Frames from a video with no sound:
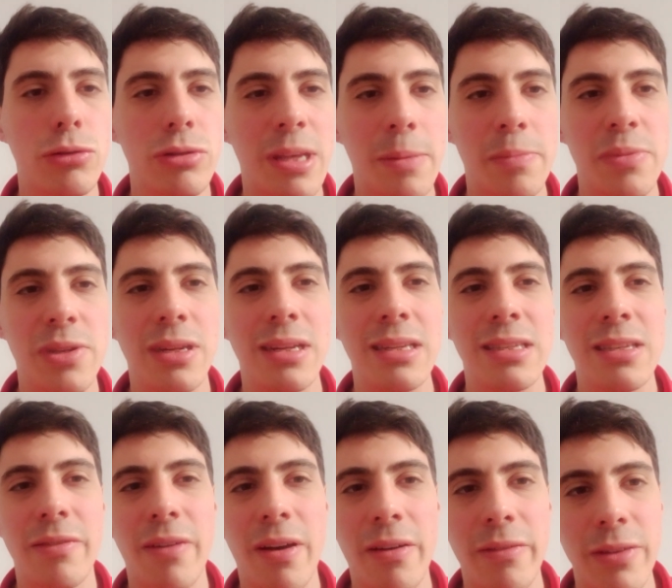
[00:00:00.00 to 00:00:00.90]
subsidies
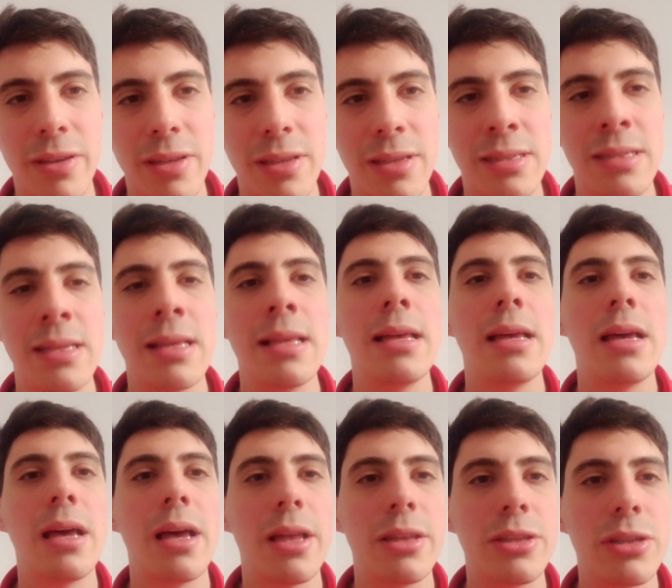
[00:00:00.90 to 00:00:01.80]
of others,
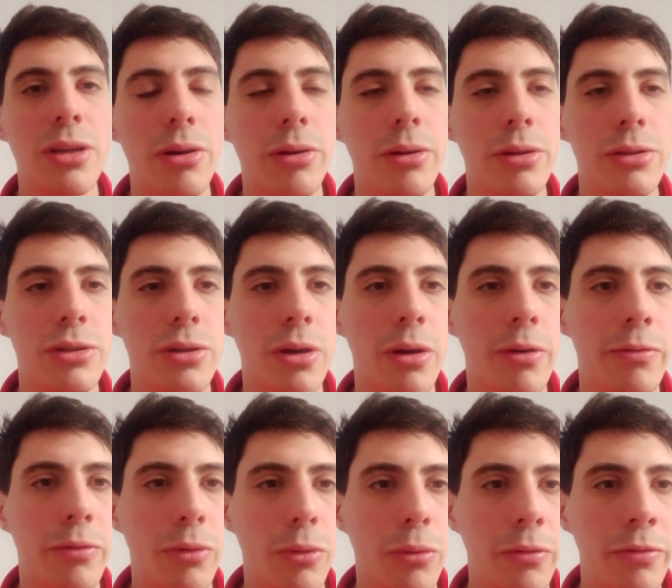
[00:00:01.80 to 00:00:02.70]
and so on and so
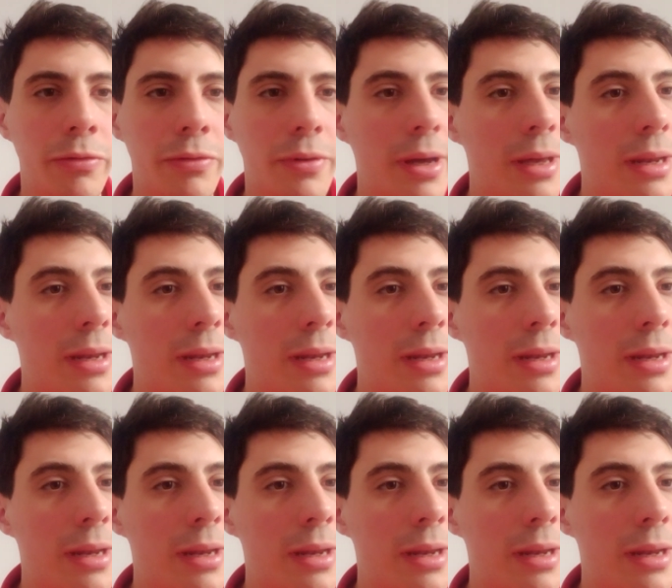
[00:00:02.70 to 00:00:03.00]
forth.